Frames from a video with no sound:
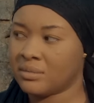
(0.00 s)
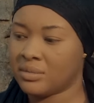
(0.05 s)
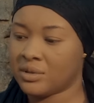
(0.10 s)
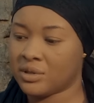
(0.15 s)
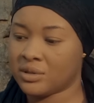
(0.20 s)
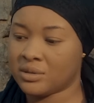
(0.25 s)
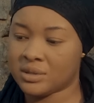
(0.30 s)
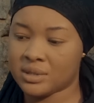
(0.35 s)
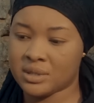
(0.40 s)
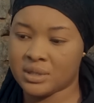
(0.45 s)

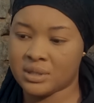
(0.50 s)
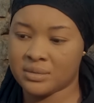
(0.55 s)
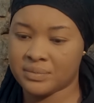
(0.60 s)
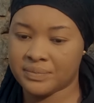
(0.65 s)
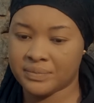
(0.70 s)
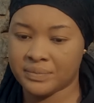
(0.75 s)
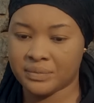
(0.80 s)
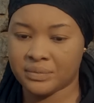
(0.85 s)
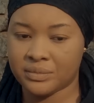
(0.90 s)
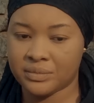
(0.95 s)
But
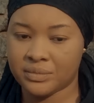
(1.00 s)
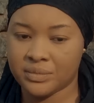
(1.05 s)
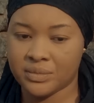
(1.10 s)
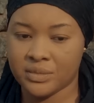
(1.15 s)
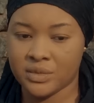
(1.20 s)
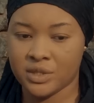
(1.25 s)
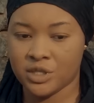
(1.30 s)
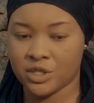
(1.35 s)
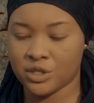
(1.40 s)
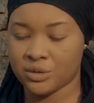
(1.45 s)

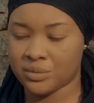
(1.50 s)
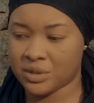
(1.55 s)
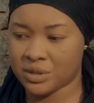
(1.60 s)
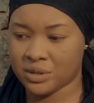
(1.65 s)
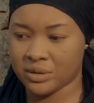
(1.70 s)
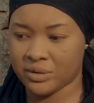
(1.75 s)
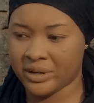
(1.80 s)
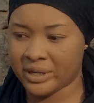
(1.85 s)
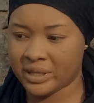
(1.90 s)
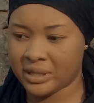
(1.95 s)
she
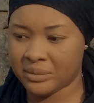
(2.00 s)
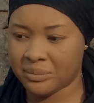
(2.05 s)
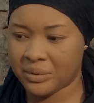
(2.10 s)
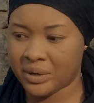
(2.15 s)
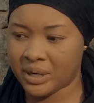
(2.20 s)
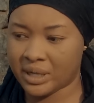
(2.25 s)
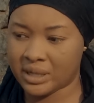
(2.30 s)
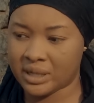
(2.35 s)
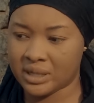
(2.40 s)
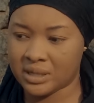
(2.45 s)
was already
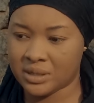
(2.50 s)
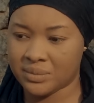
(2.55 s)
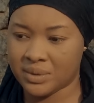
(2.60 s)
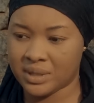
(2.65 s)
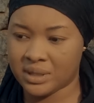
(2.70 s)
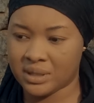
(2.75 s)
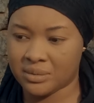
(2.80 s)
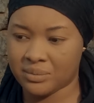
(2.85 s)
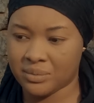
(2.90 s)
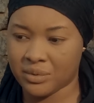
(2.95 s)
pregnant
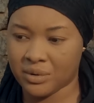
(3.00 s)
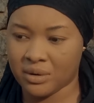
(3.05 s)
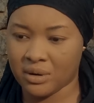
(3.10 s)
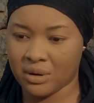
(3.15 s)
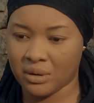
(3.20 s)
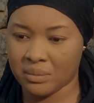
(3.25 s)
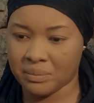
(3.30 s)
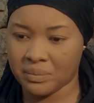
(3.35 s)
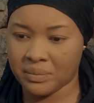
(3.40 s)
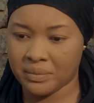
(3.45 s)
when they
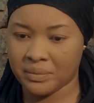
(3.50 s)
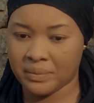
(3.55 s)
broke up.